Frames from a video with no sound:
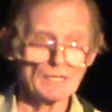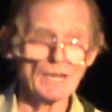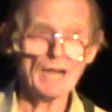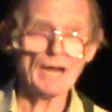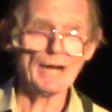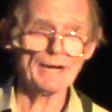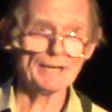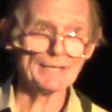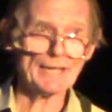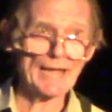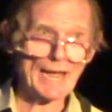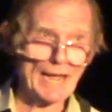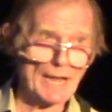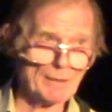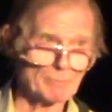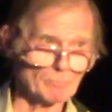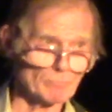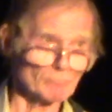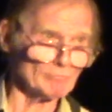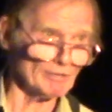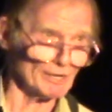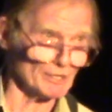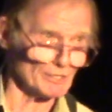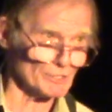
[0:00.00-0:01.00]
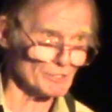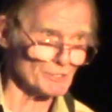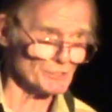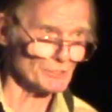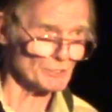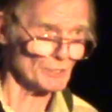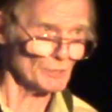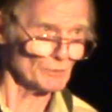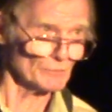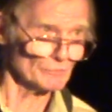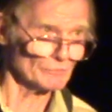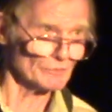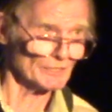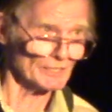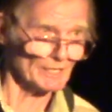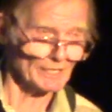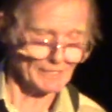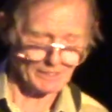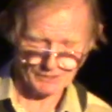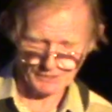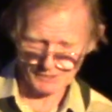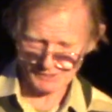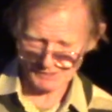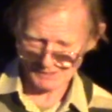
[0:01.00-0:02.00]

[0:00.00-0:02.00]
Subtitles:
I am rich, don't forget.